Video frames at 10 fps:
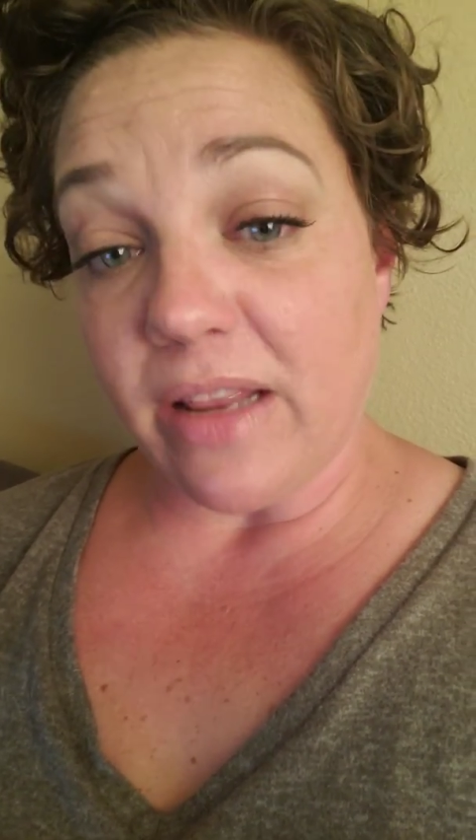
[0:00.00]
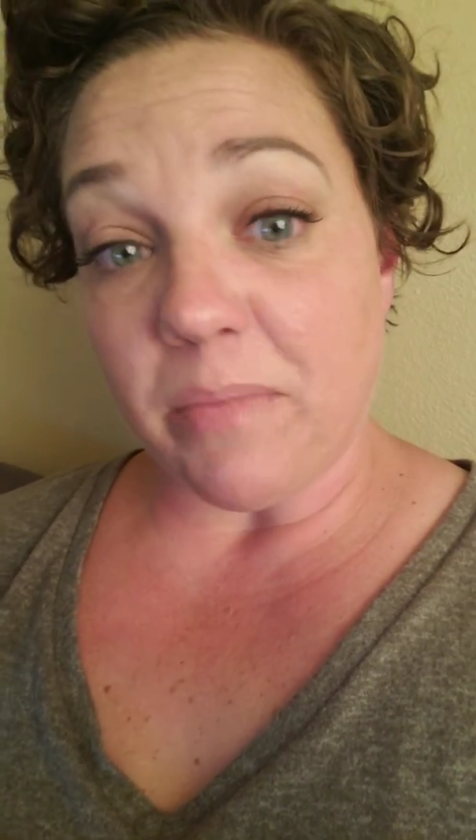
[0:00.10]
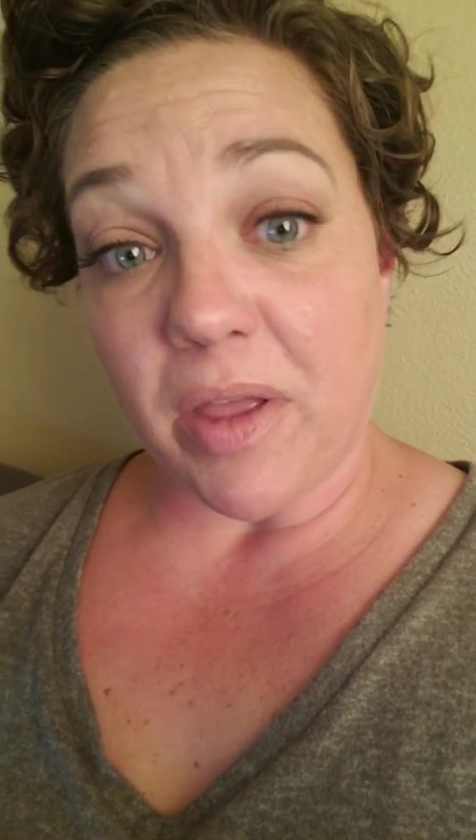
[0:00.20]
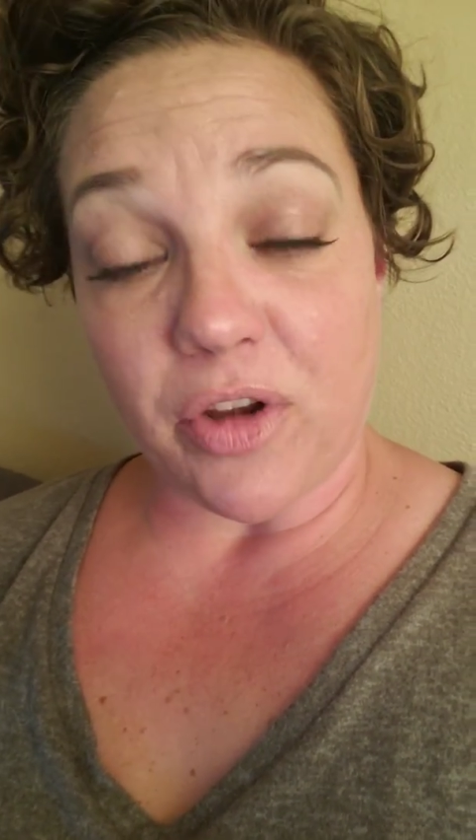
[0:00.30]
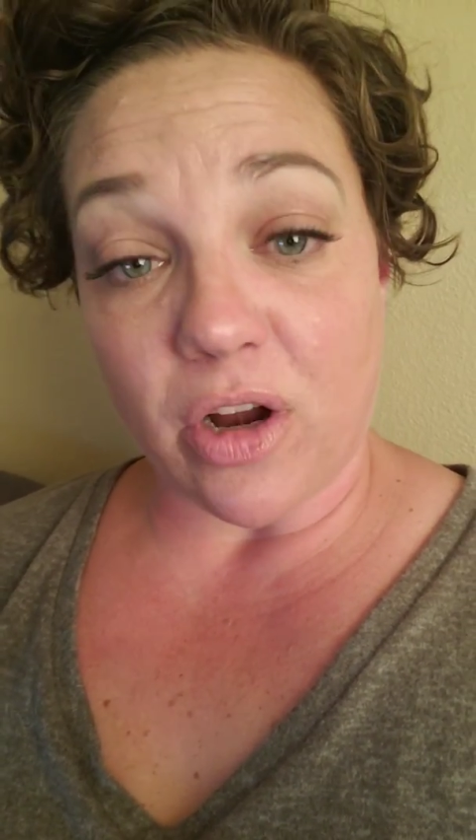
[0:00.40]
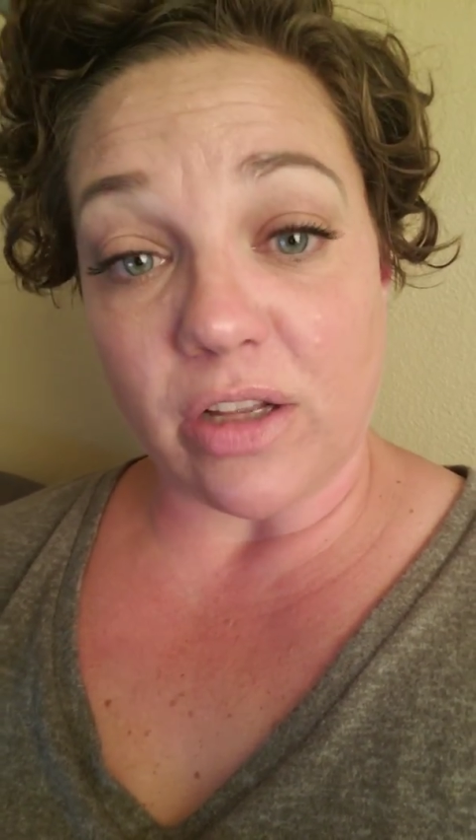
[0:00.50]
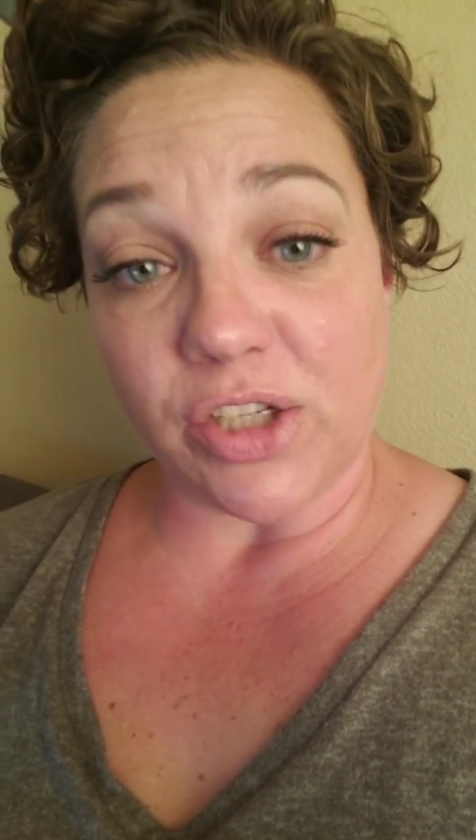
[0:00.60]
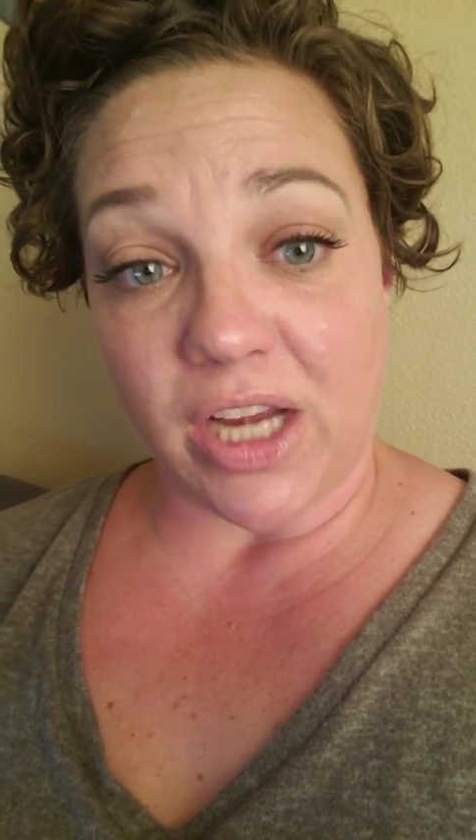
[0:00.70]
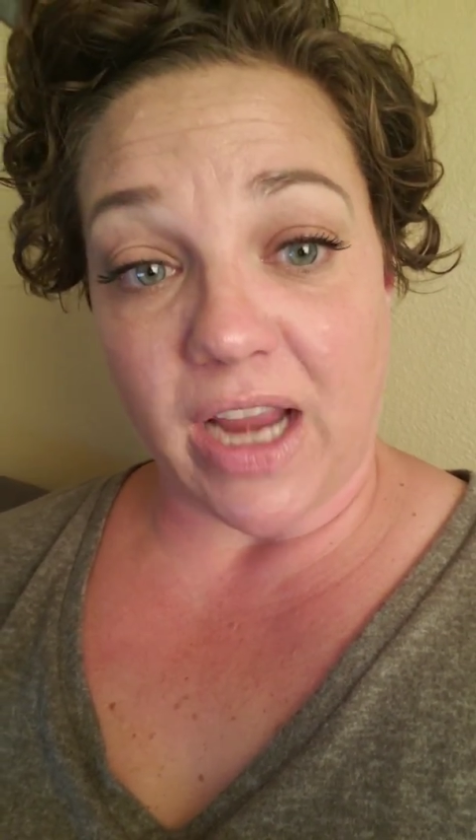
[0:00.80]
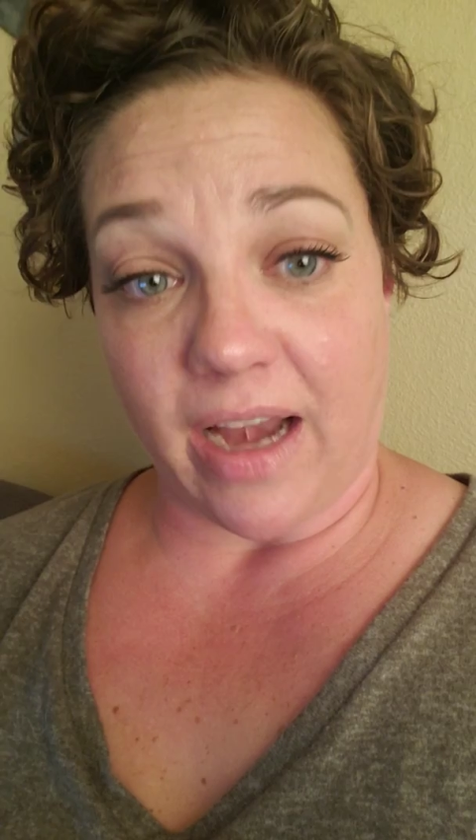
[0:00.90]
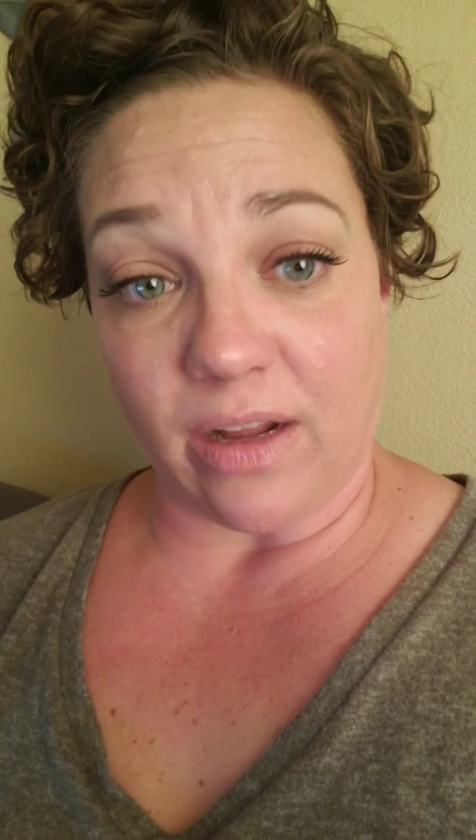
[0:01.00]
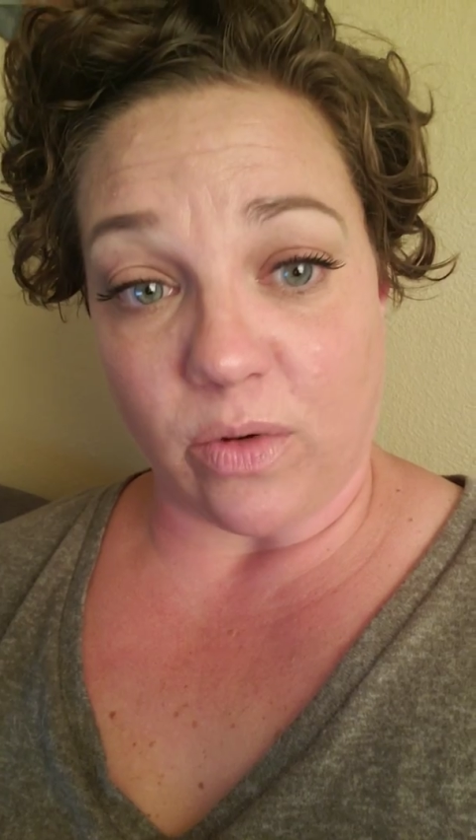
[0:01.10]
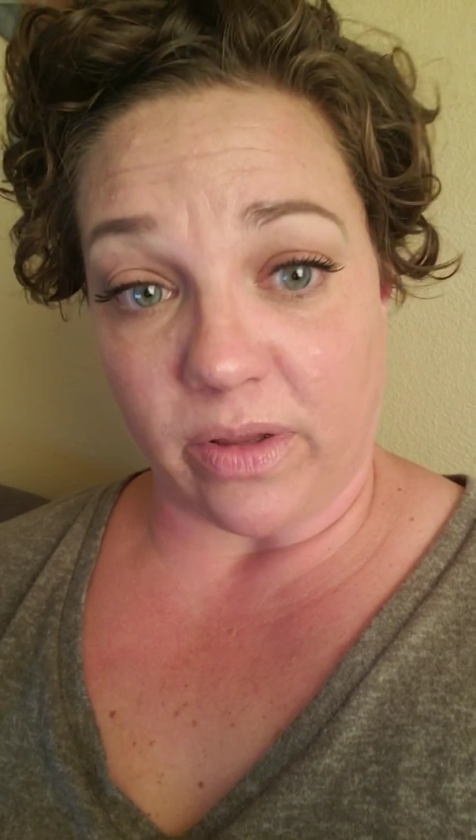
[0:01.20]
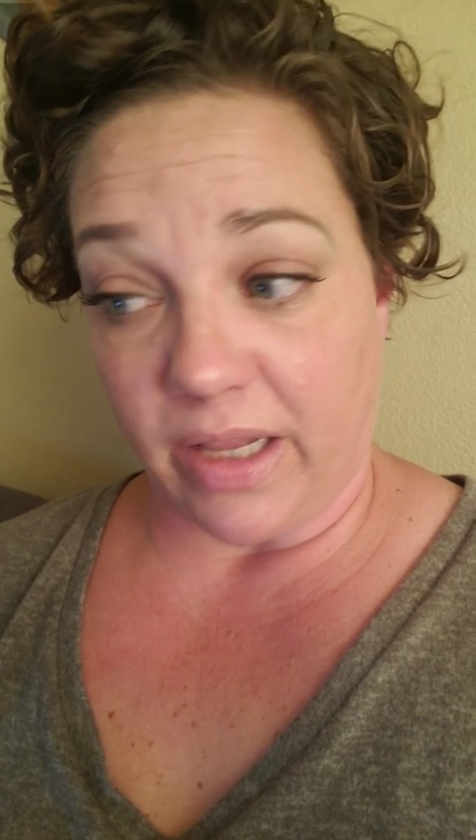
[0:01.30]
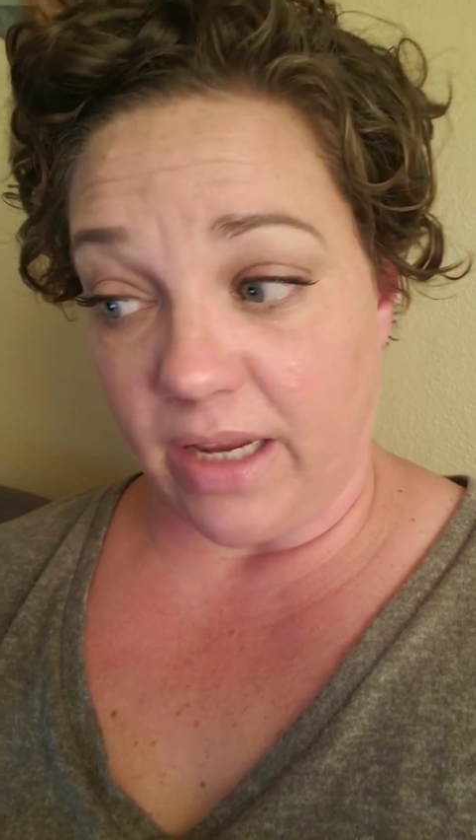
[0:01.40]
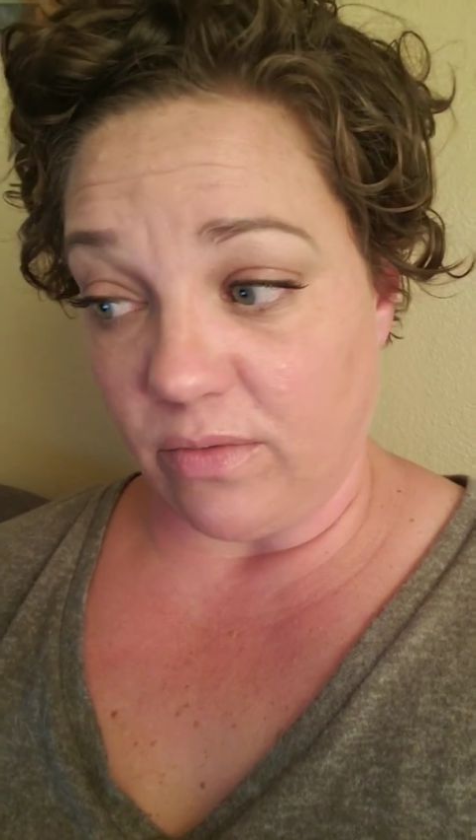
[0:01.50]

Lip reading: methodology adequately?